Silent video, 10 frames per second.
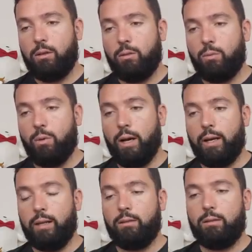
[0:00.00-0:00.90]
run
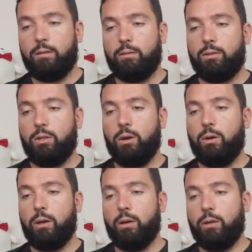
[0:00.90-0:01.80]
it. So
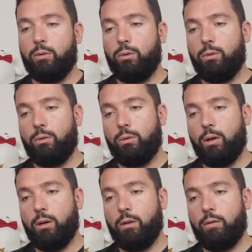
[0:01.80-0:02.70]
I'm gonna do
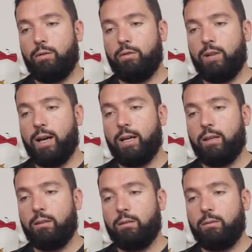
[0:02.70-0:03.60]

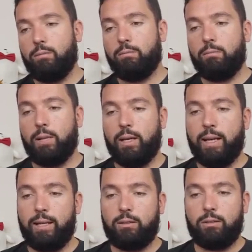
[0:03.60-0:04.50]
find my
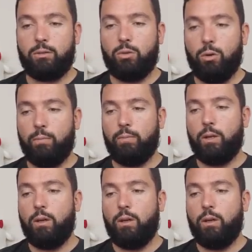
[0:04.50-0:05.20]
cat, cool.